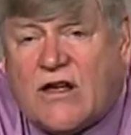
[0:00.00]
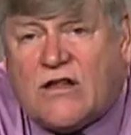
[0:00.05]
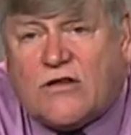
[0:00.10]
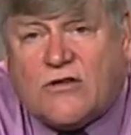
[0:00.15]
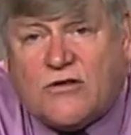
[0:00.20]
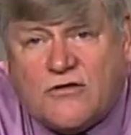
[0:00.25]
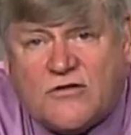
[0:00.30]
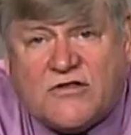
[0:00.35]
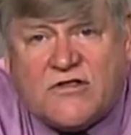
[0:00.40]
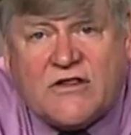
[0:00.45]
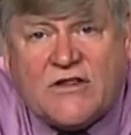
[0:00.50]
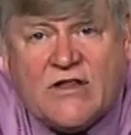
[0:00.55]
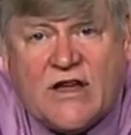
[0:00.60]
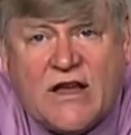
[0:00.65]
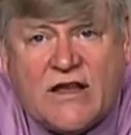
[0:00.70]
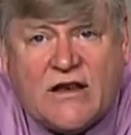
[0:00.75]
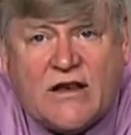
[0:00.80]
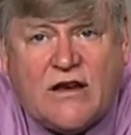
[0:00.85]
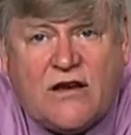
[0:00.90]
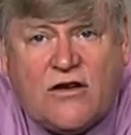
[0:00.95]

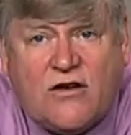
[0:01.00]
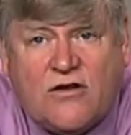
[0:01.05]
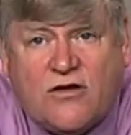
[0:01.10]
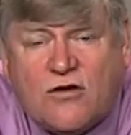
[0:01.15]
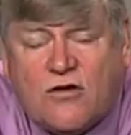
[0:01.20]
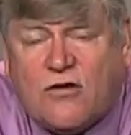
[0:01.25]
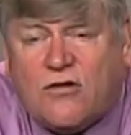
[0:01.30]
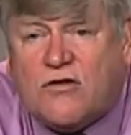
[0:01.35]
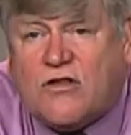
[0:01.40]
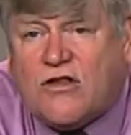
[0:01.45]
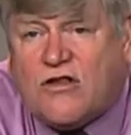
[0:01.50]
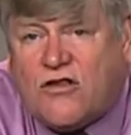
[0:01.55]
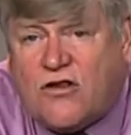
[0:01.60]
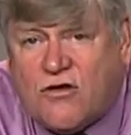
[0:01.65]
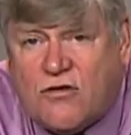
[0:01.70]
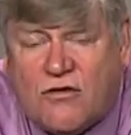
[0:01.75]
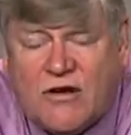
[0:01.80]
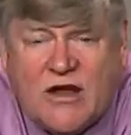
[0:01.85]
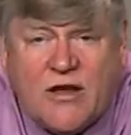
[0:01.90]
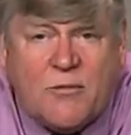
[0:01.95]
elucidated to you the
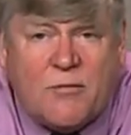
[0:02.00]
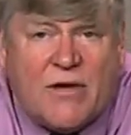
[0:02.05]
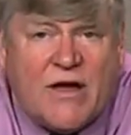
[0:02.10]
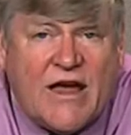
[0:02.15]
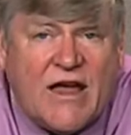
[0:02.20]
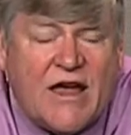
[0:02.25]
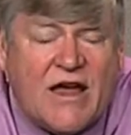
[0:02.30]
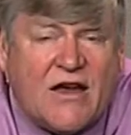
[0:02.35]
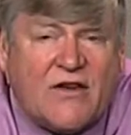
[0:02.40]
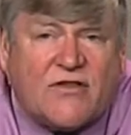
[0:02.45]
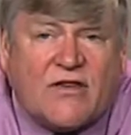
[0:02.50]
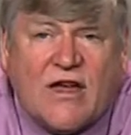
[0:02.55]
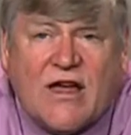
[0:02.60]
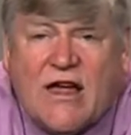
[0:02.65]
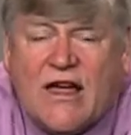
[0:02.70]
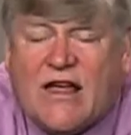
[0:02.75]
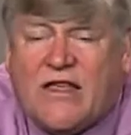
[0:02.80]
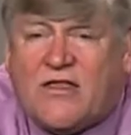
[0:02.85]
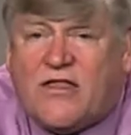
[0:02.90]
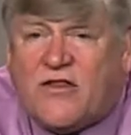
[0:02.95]
tuning pegs,
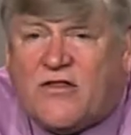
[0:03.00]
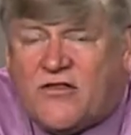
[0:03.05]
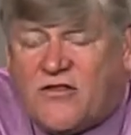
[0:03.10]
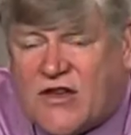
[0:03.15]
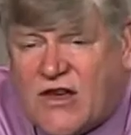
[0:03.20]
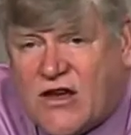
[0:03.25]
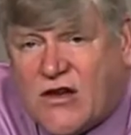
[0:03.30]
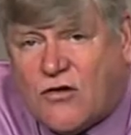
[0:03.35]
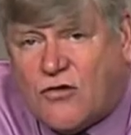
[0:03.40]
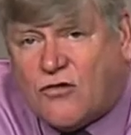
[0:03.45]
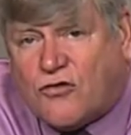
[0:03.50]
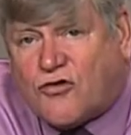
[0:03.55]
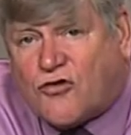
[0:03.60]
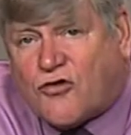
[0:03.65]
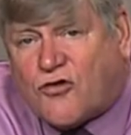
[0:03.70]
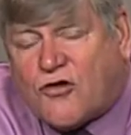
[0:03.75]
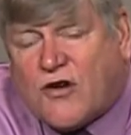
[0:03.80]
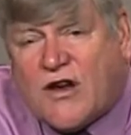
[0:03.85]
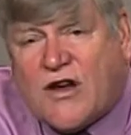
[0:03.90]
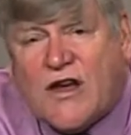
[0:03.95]
the single
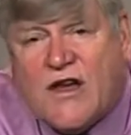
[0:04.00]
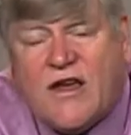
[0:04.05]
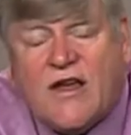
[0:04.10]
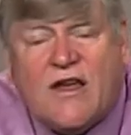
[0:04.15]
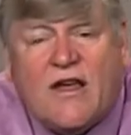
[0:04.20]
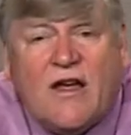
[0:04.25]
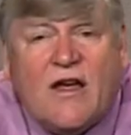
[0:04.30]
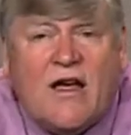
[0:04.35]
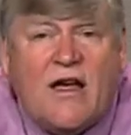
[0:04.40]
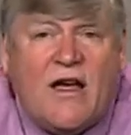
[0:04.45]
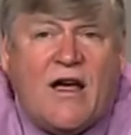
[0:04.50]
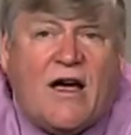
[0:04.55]
tree,